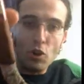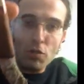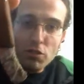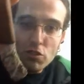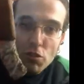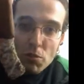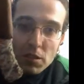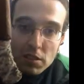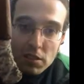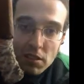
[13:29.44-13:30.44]
Over
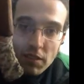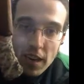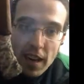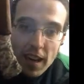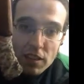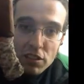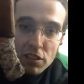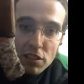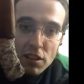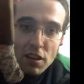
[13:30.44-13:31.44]
2 inches of
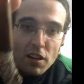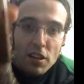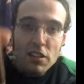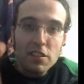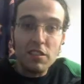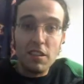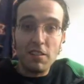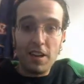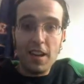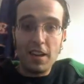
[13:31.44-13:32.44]
ash,
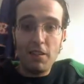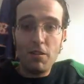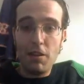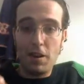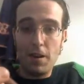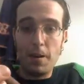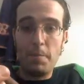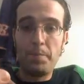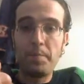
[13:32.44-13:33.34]
still hanging on here.